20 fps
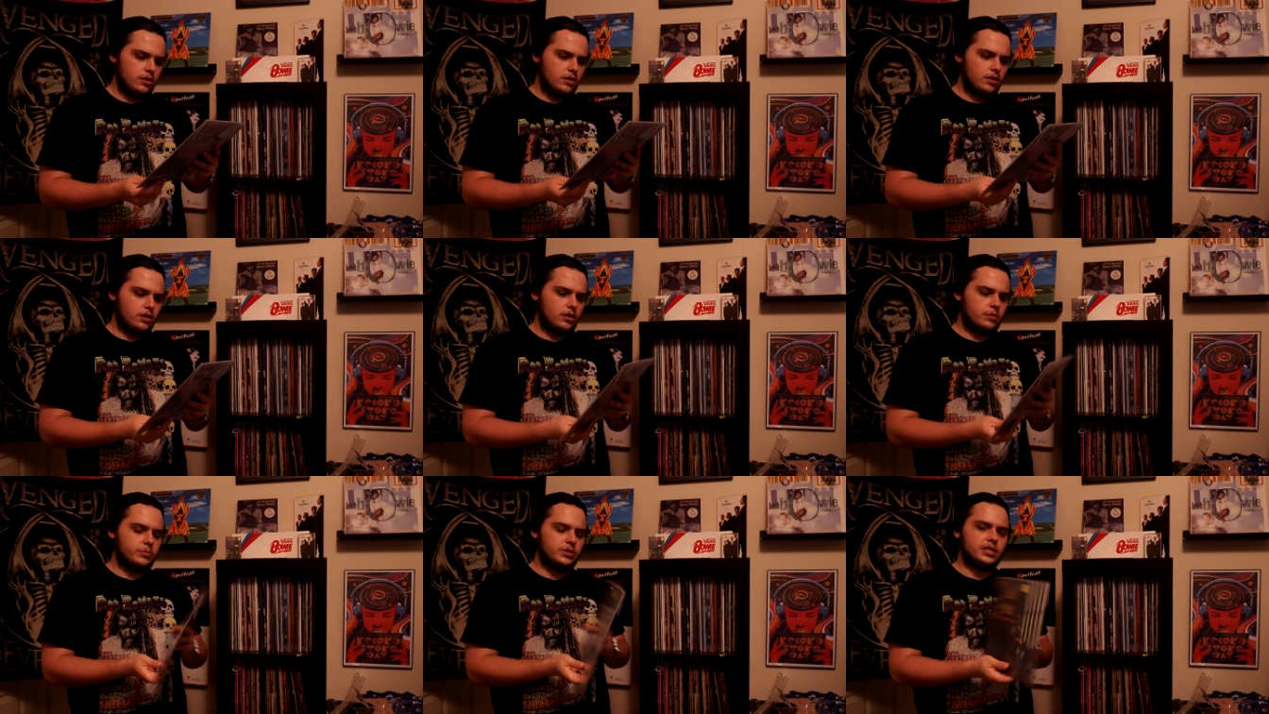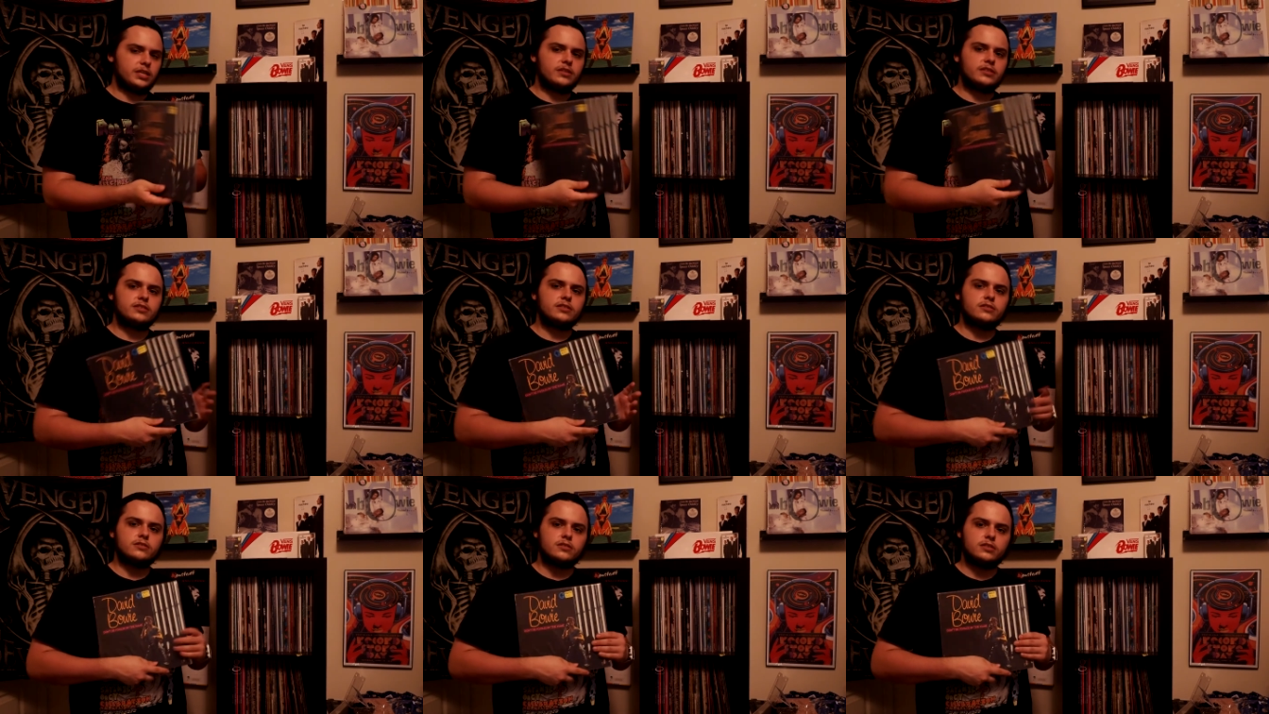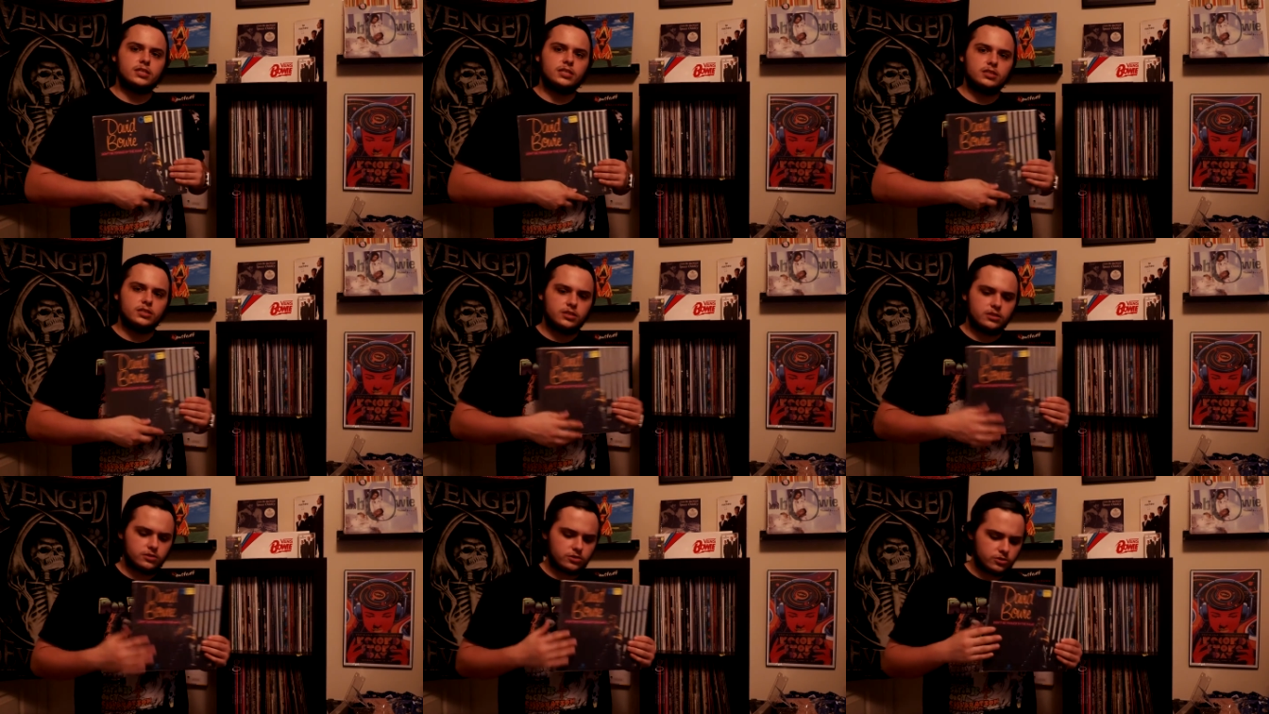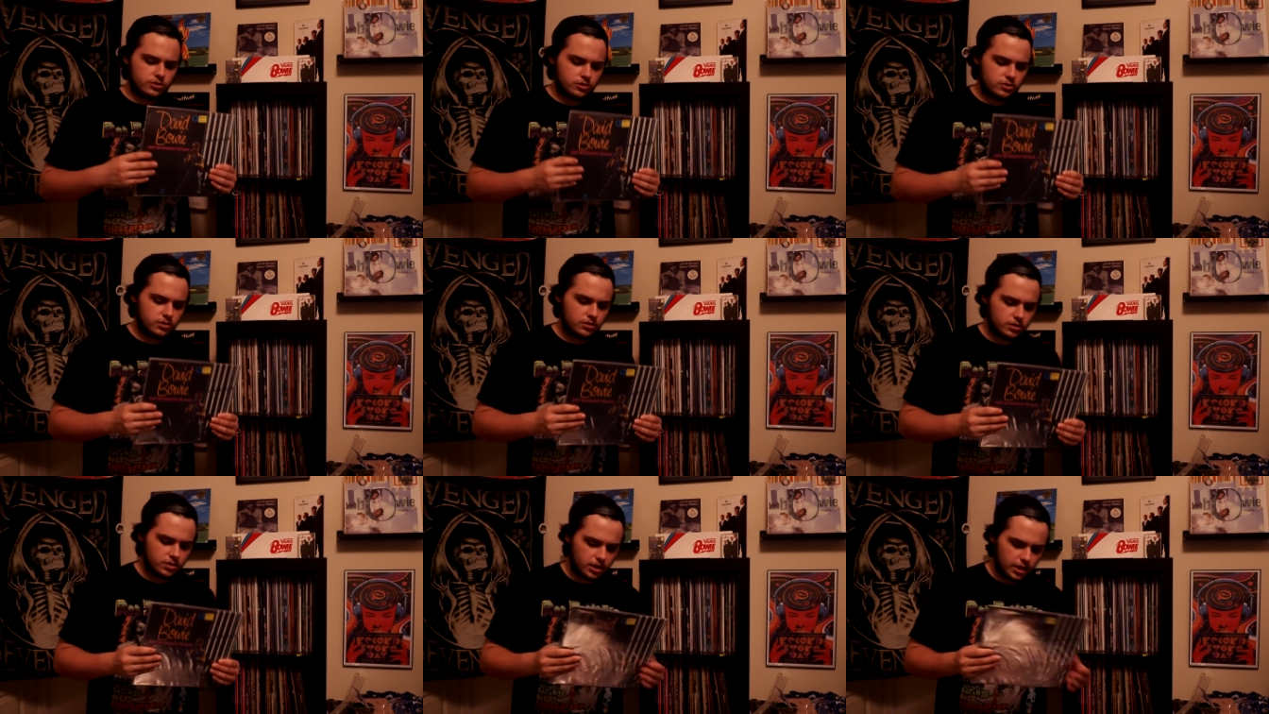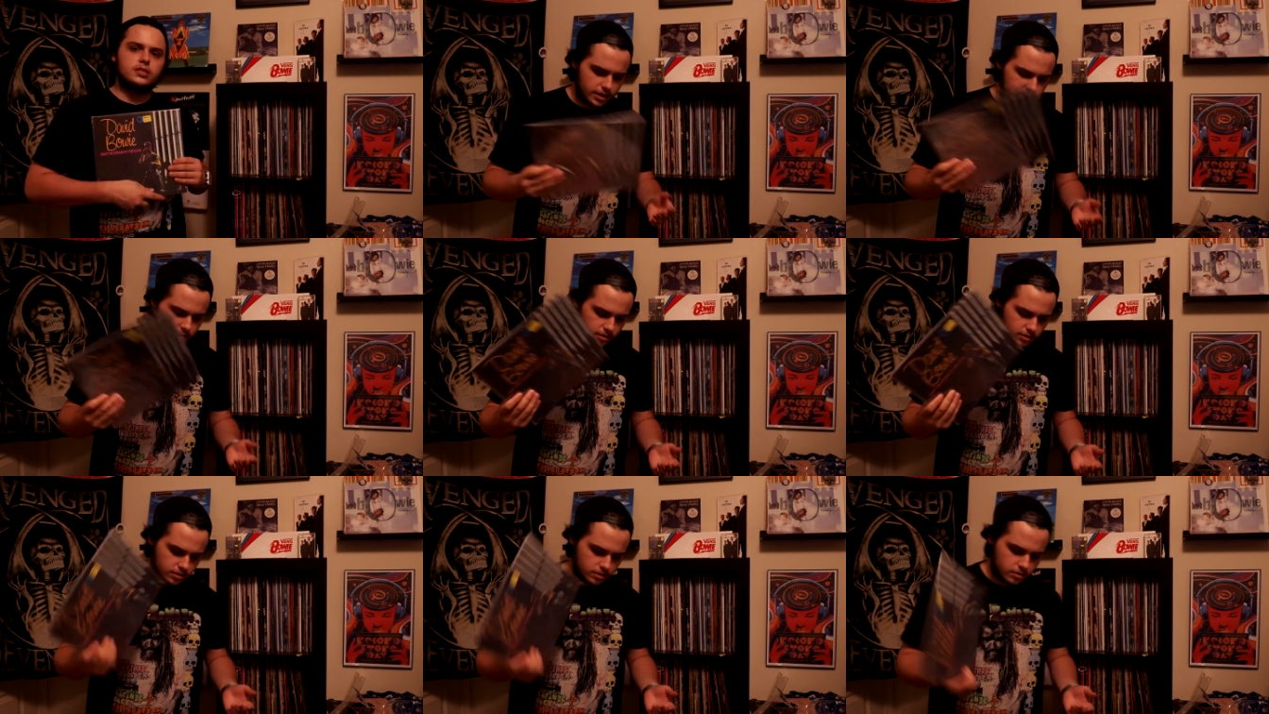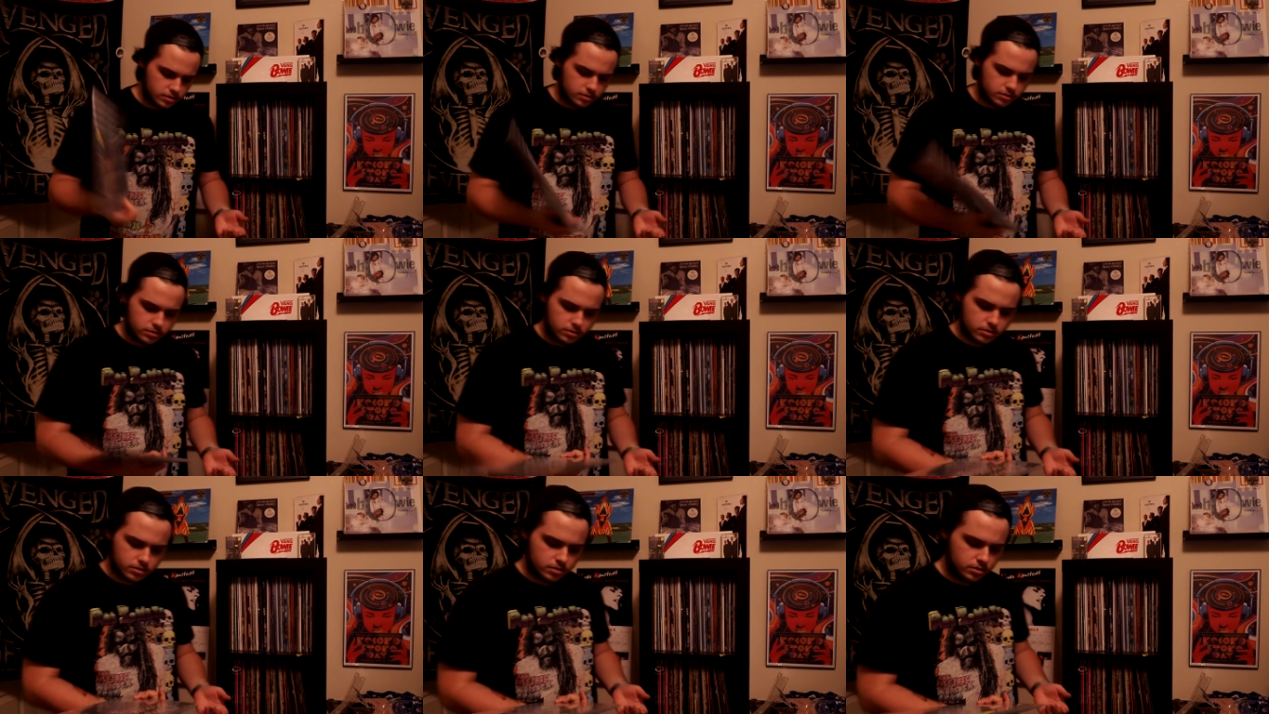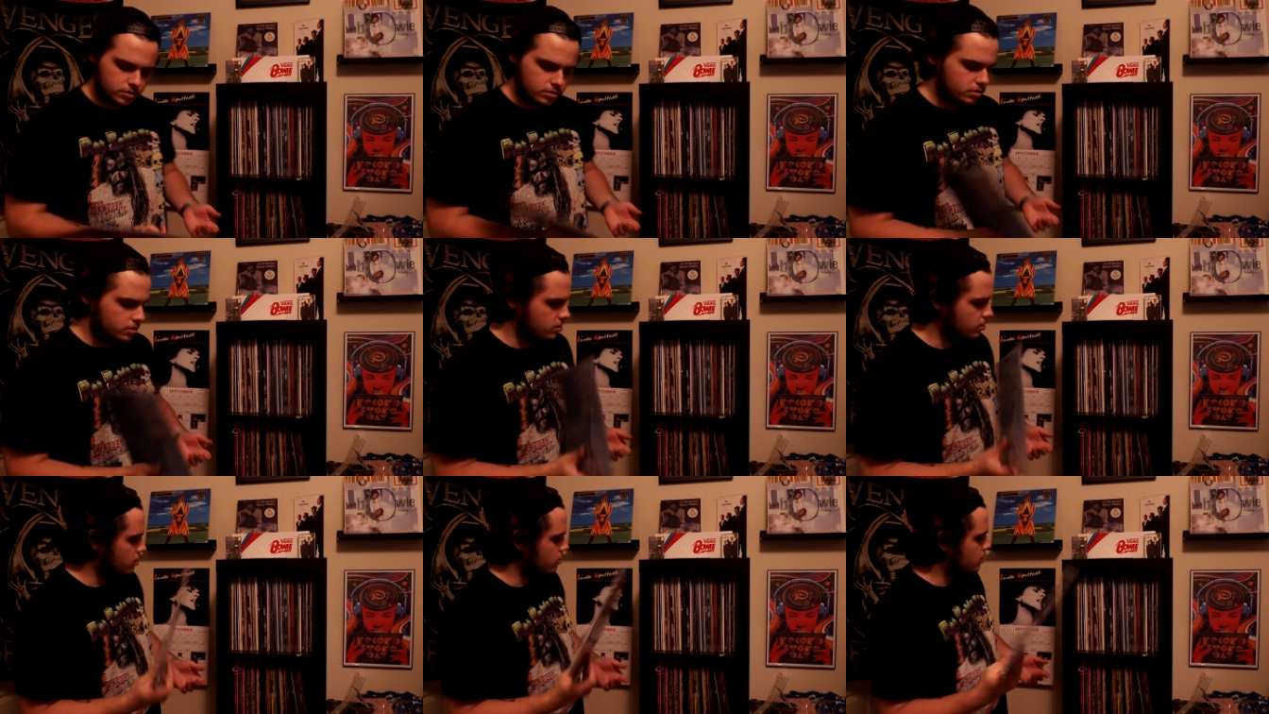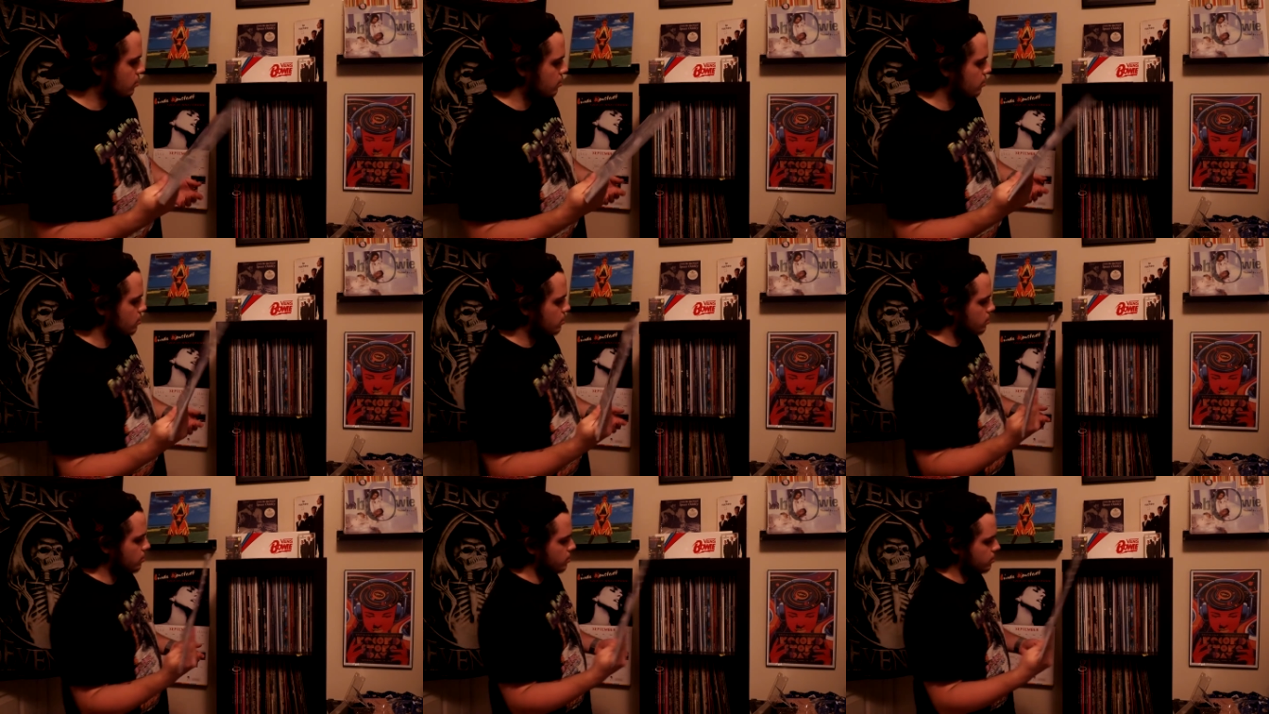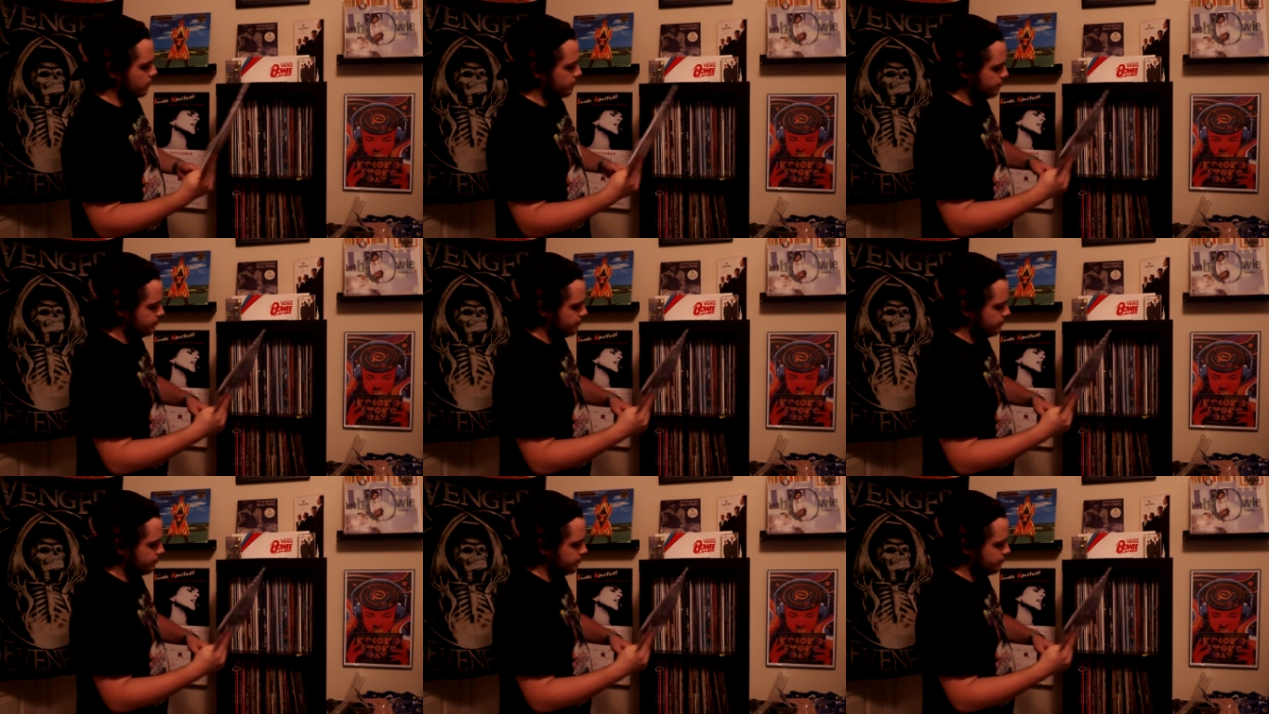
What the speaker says: But yeah, this is a 10-inch, and yeah.